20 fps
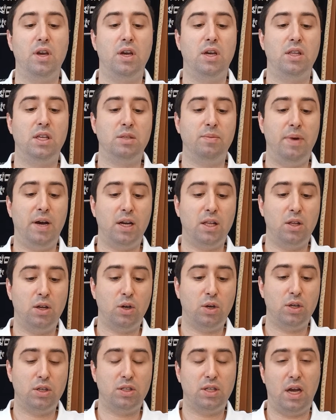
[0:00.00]
This
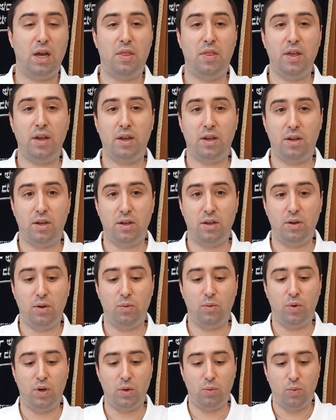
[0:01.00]
machlokas, I think,
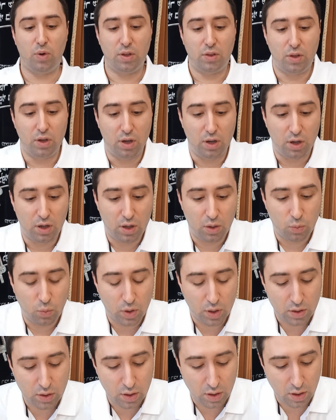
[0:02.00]
what
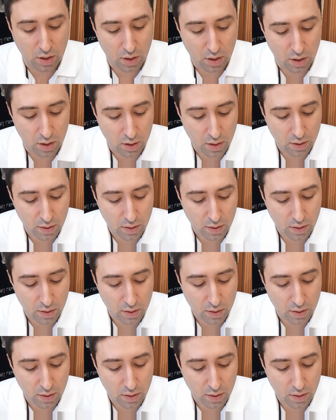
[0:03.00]
the